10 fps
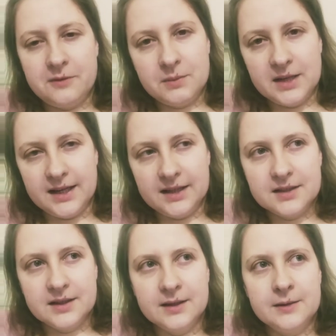from light
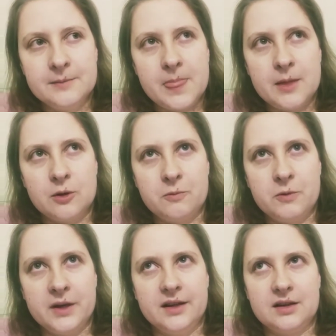or
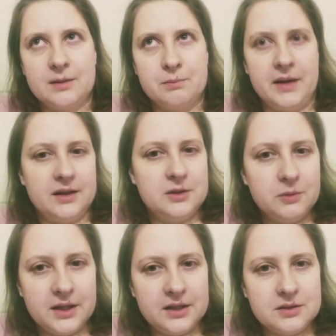will come back to
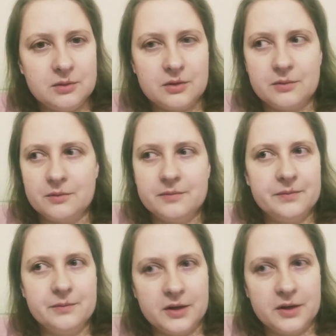it or
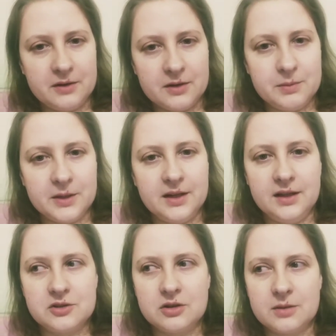whatever, but
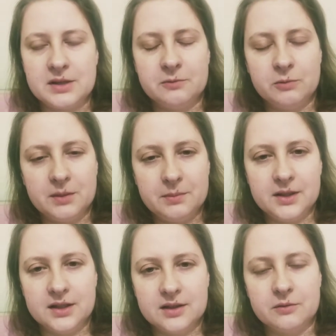he's talking about 1
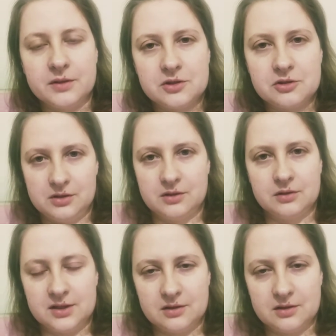billion of his children
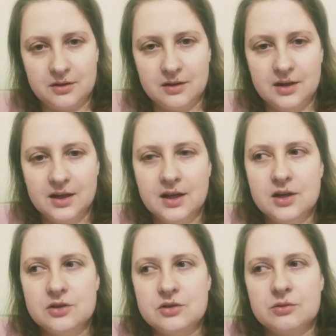on this earth.
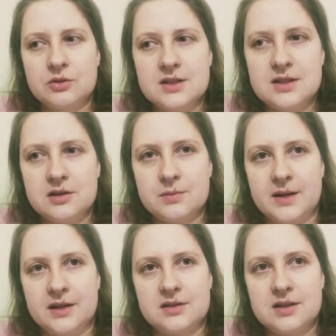So since there's
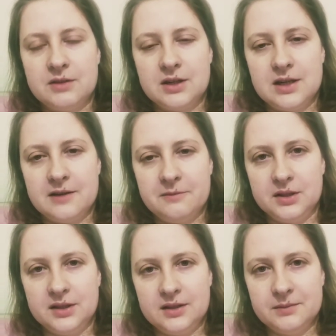about 7.5
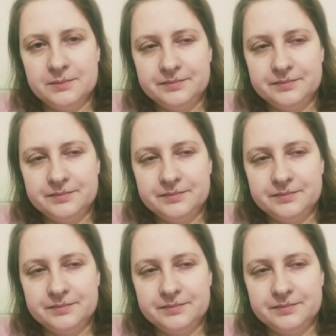billion,